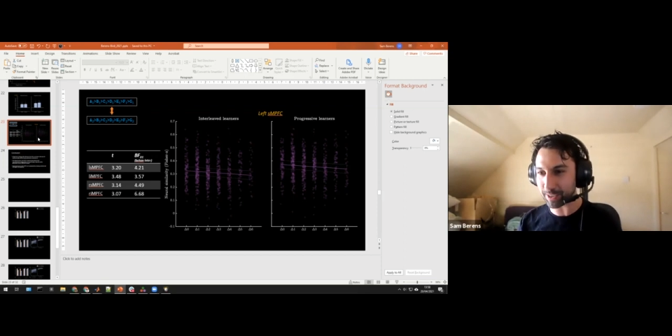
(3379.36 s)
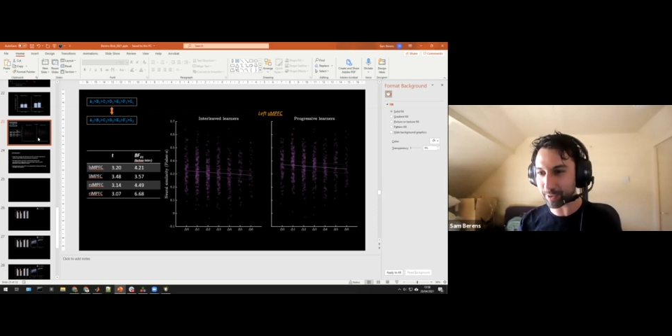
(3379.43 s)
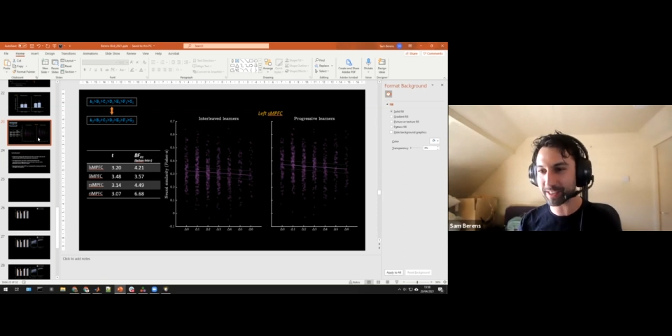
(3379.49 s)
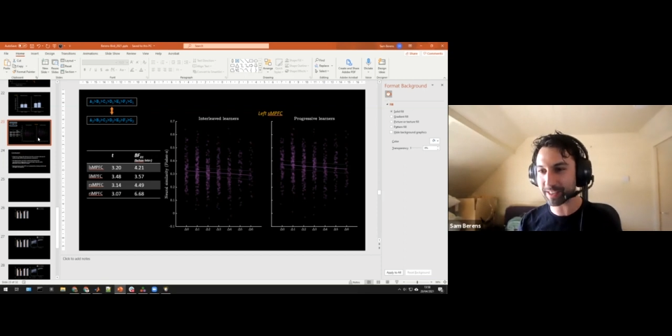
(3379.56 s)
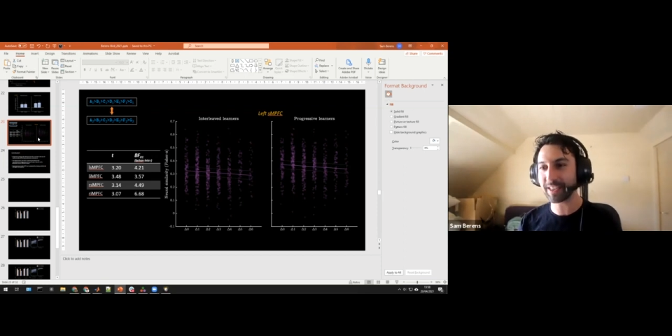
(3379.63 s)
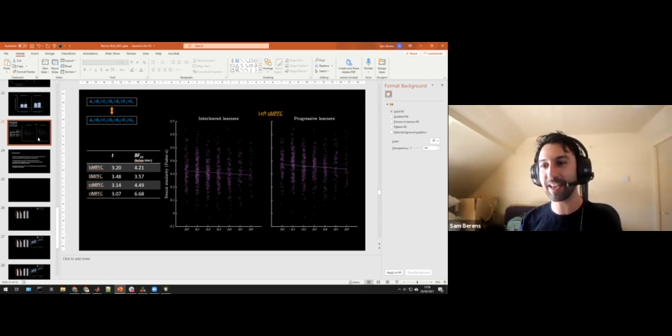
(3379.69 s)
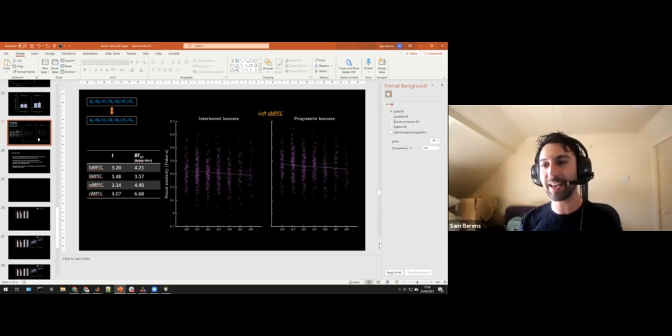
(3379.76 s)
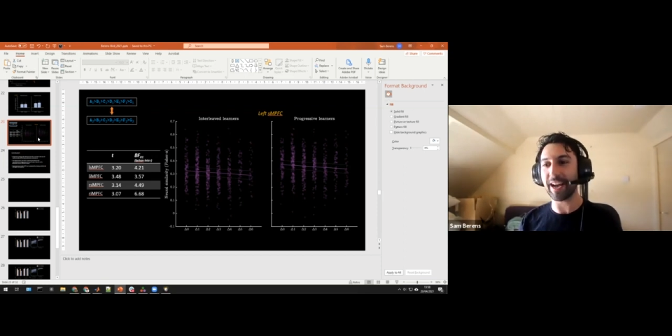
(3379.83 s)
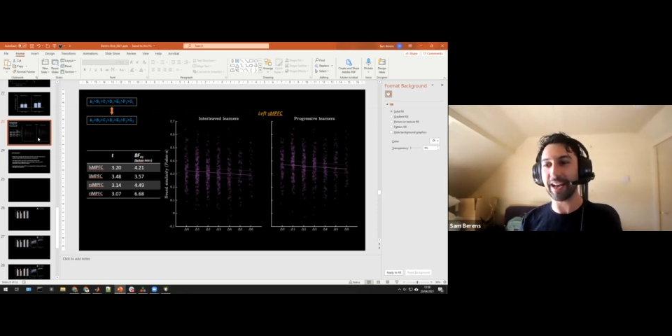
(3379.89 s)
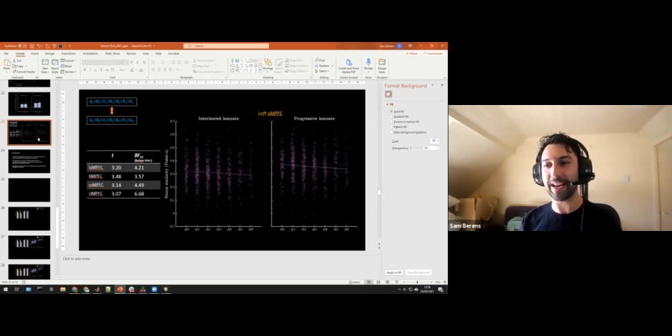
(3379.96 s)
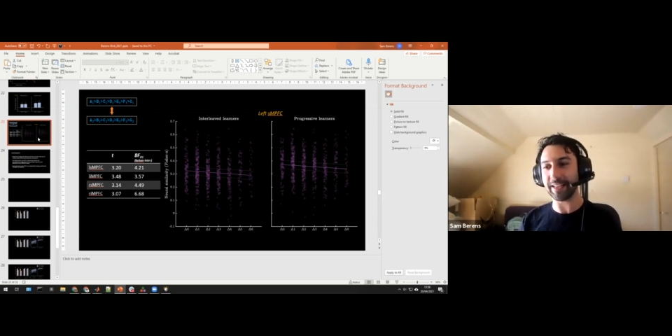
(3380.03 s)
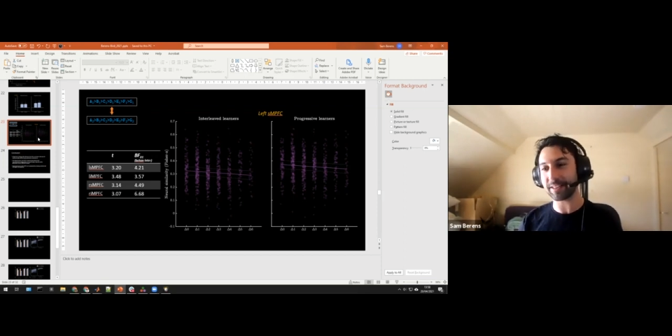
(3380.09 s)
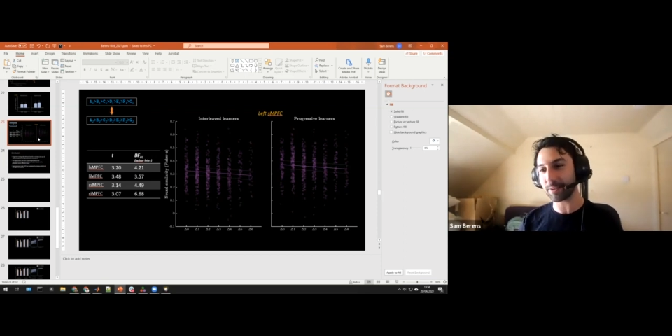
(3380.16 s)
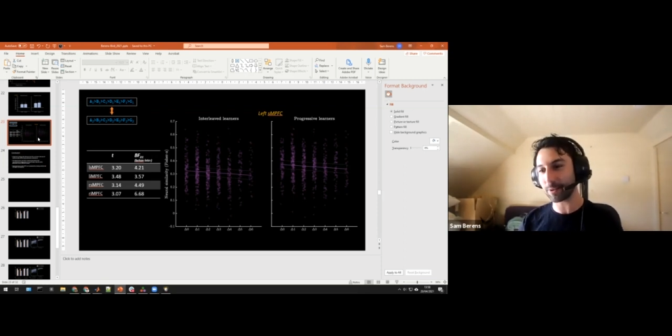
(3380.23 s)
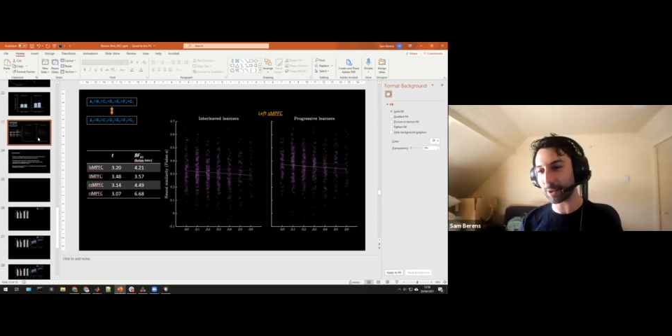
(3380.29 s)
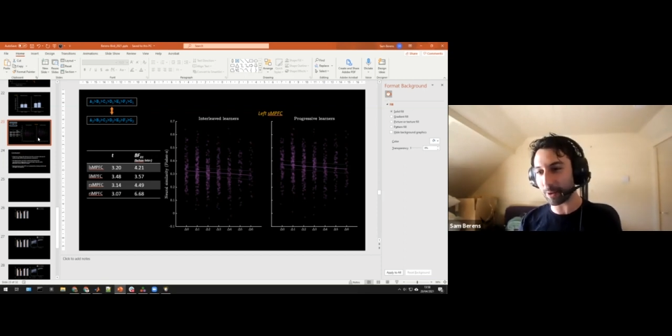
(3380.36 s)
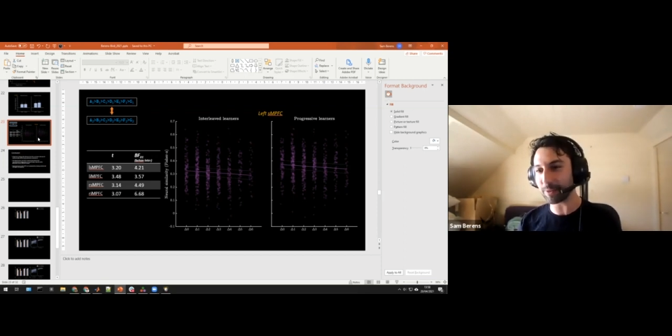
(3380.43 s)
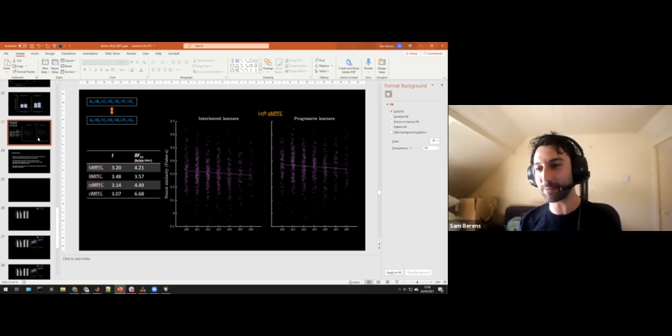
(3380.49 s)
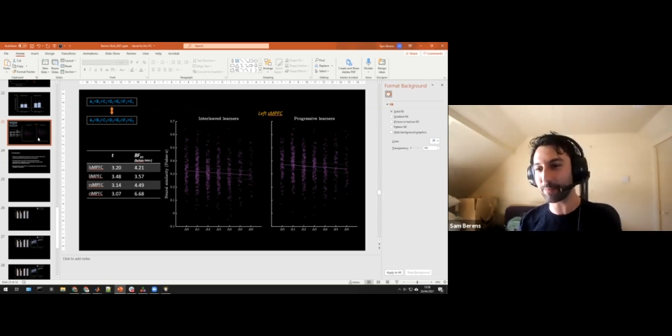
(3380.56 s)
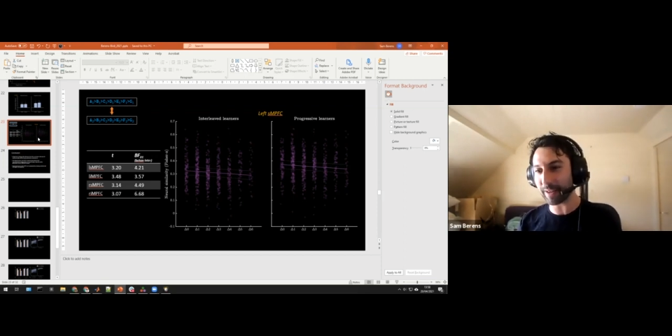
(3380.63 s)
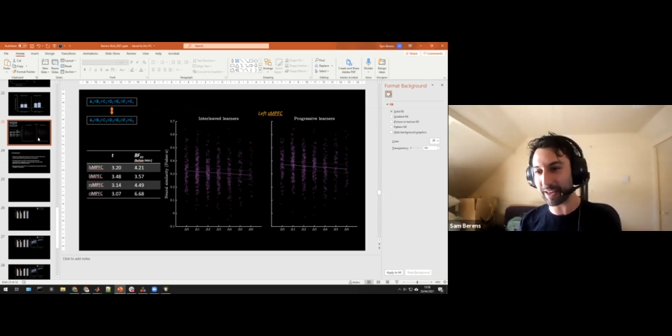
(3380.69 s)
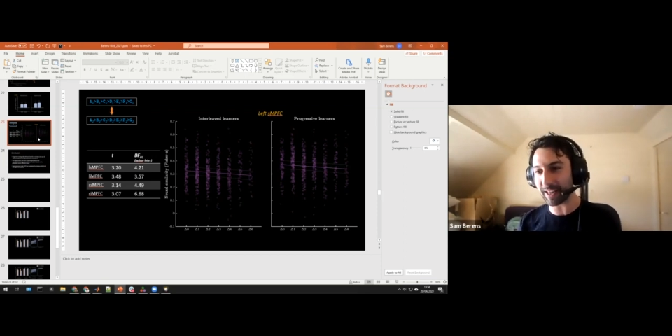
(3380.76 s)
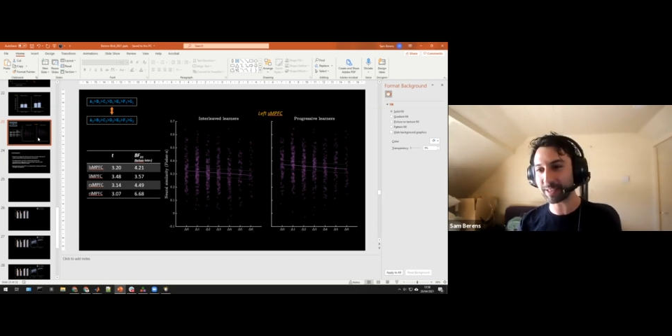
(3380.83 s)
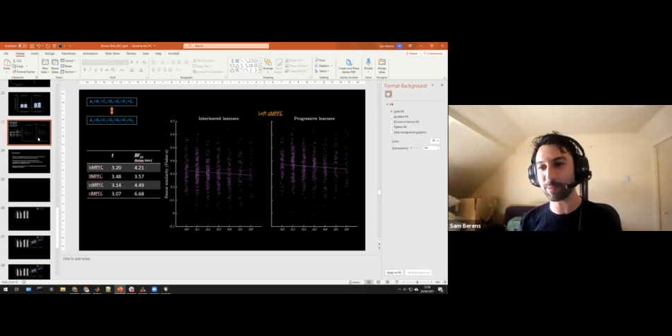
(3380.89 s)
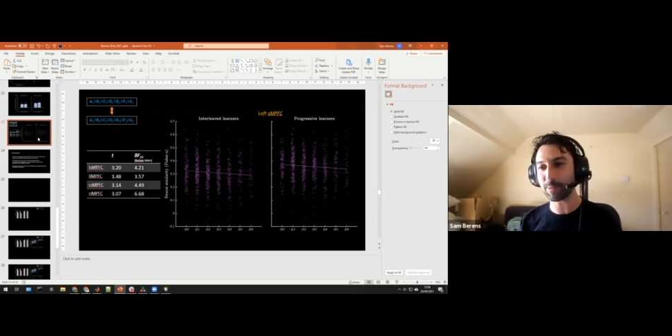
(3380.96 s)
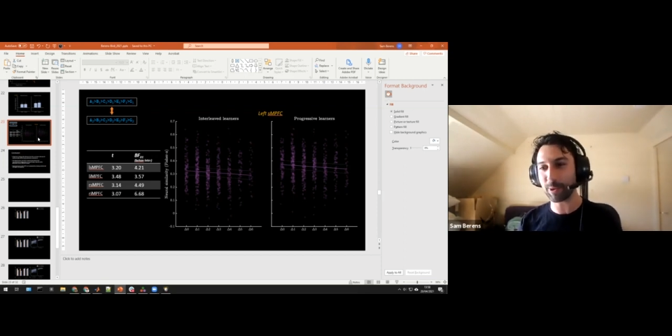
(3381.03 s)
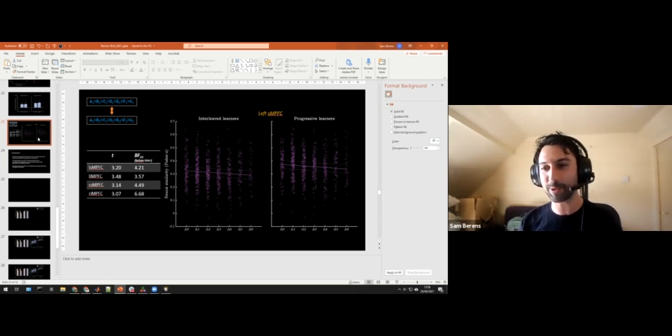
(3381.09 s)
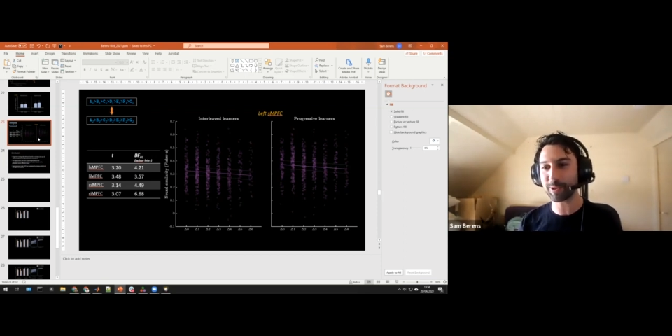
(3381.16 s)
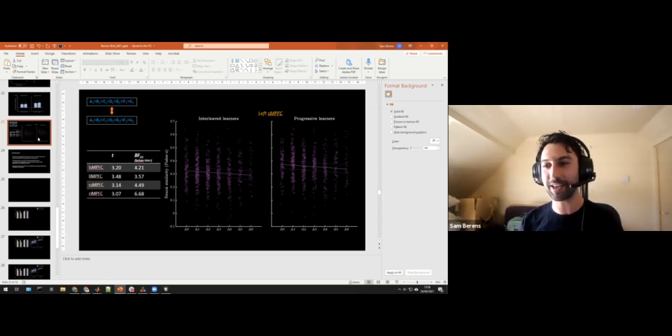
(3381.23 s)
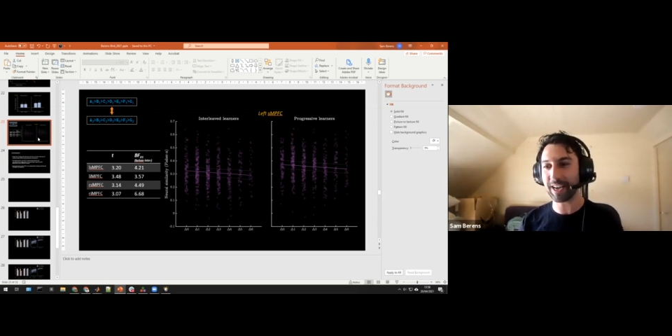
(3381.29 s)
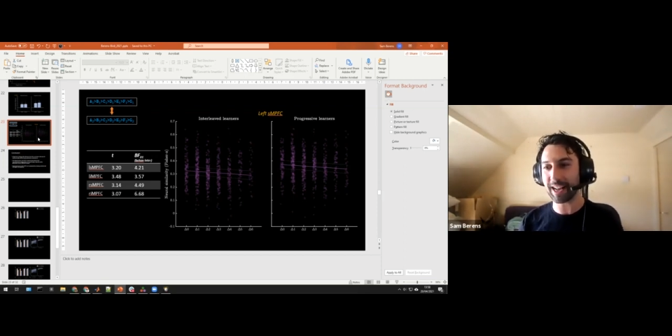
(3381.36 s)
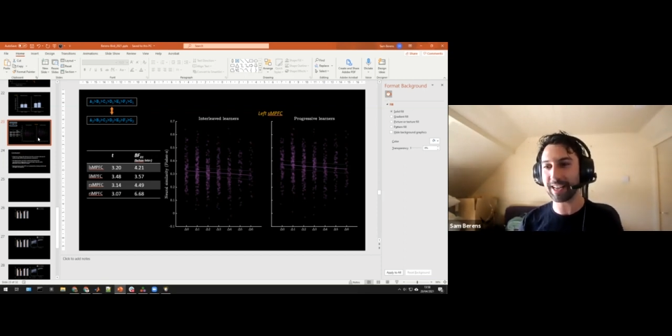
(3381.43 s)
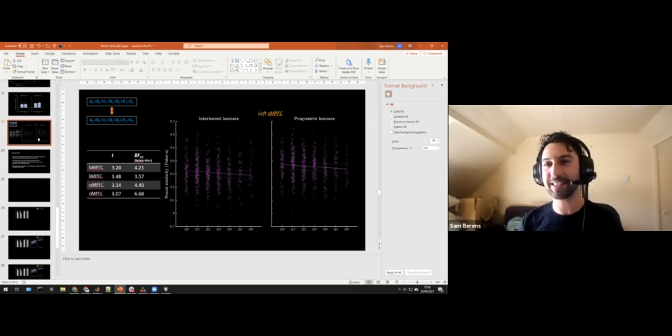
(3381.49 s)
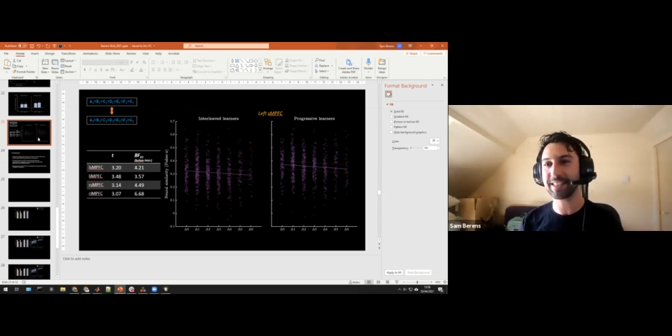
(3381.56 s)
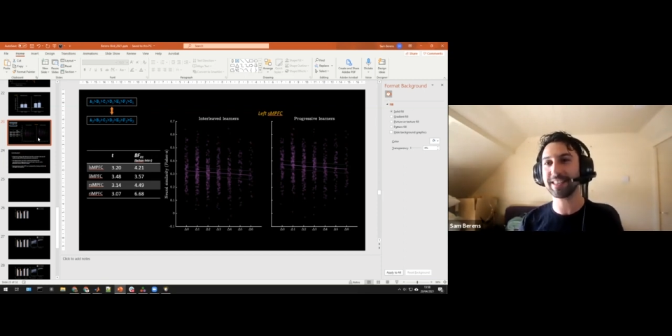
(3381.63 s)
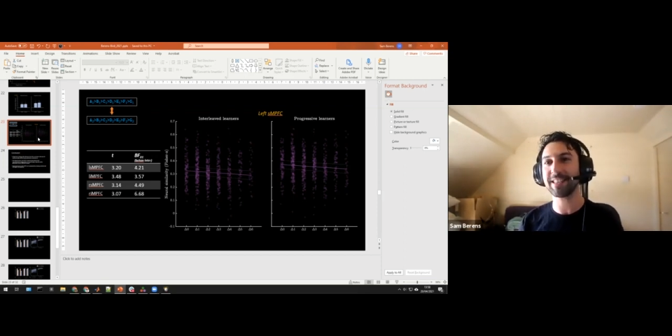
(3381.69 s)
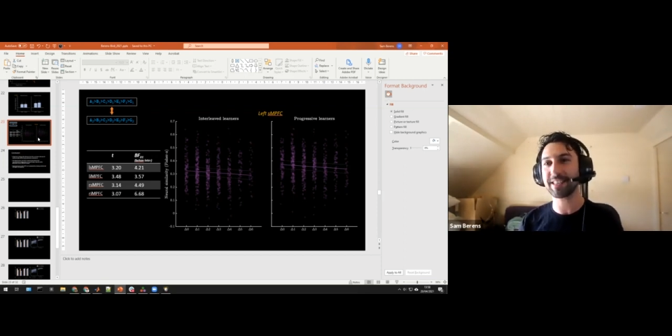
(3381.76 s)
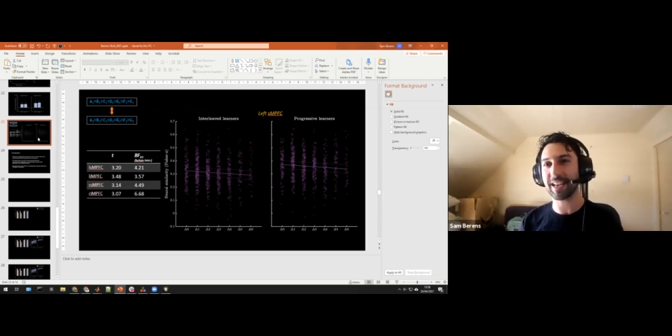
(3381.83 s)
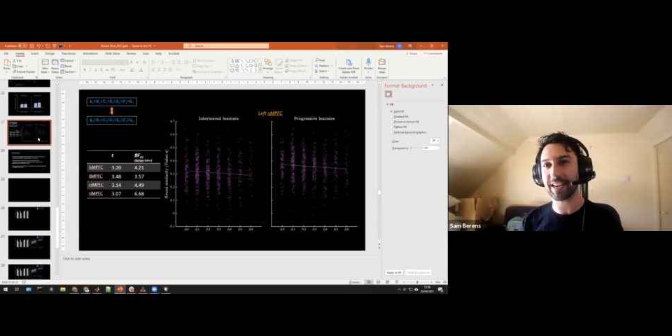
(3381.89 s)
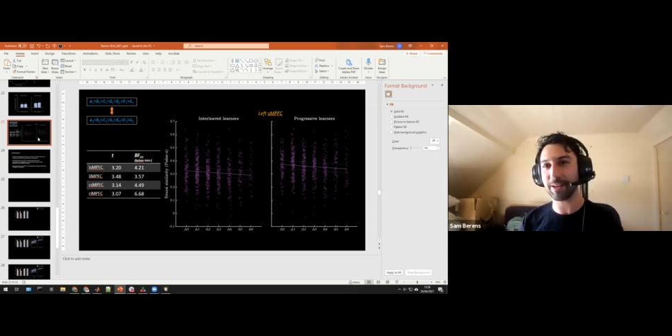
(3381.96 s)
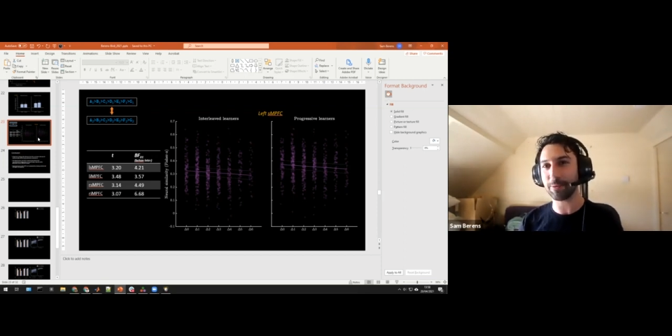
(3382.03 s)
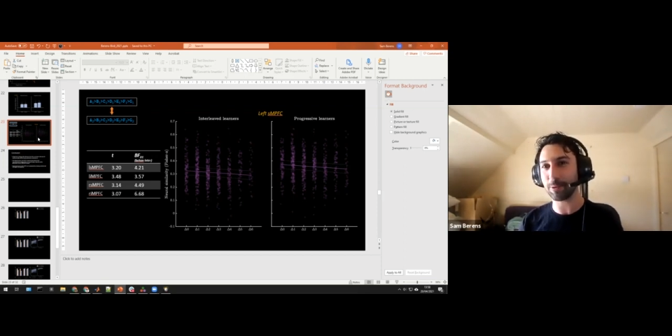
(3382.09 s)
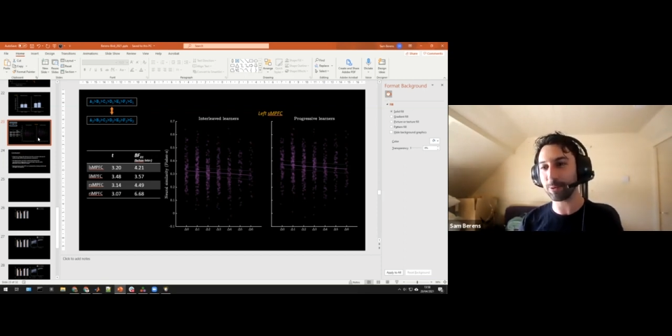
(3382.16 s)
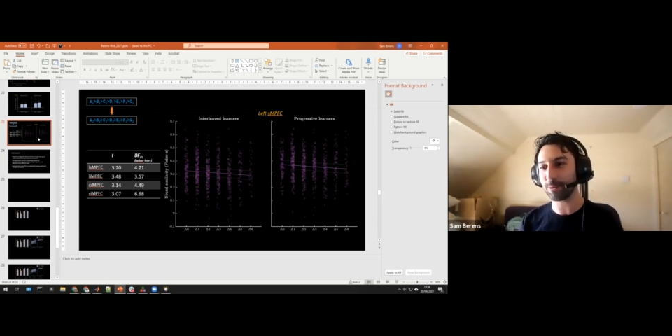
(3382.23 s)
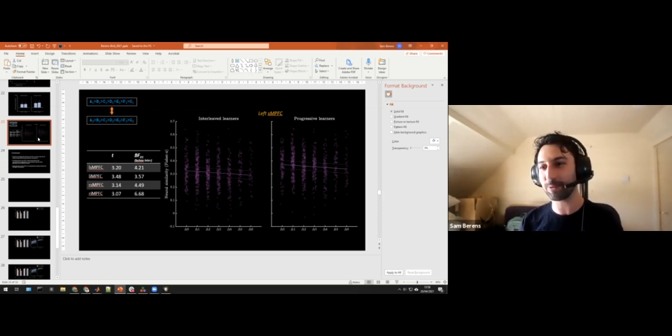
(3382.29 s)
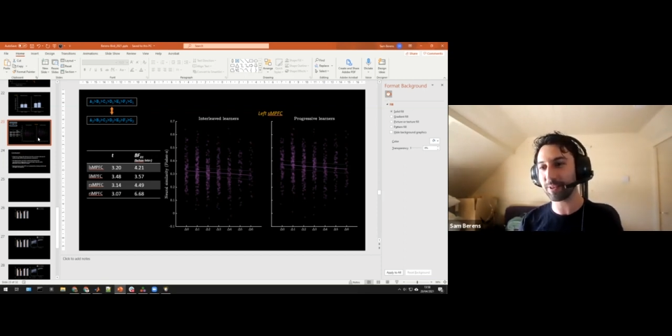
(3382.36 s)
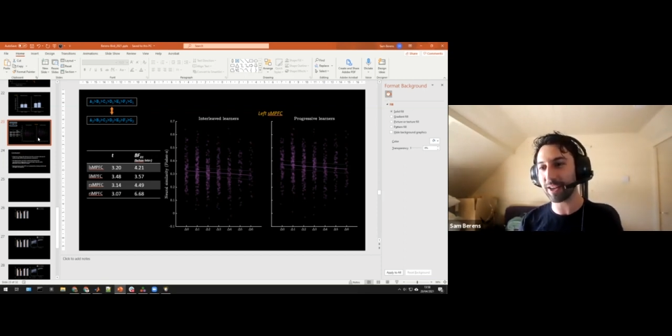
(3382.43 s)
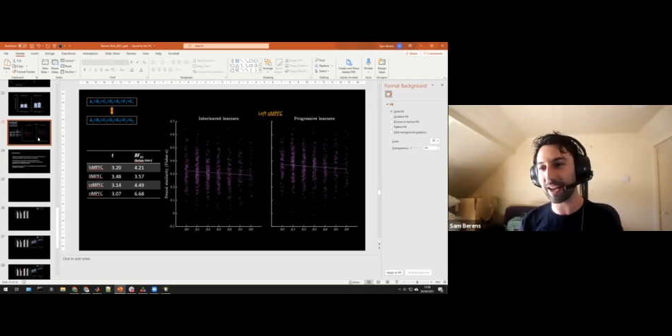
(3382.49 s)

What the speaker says: it, and it's going to be an exploratory analysis, and it will.